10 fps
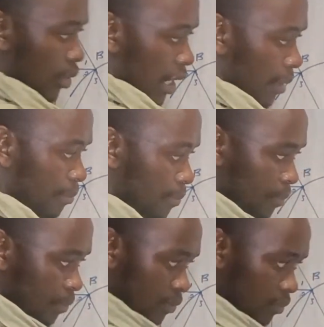
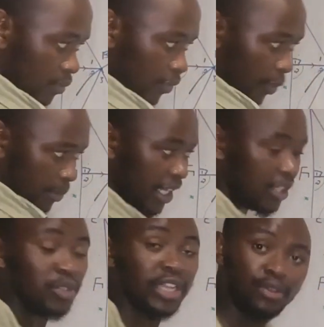from
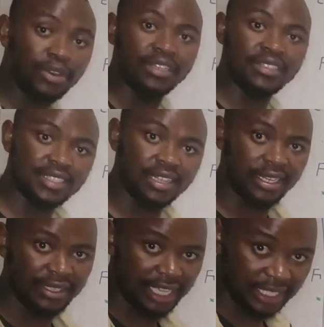that you can already see
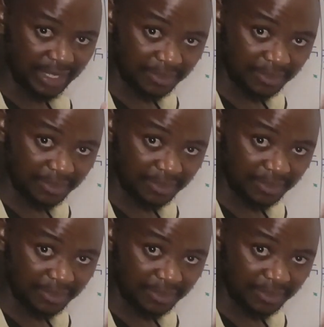that that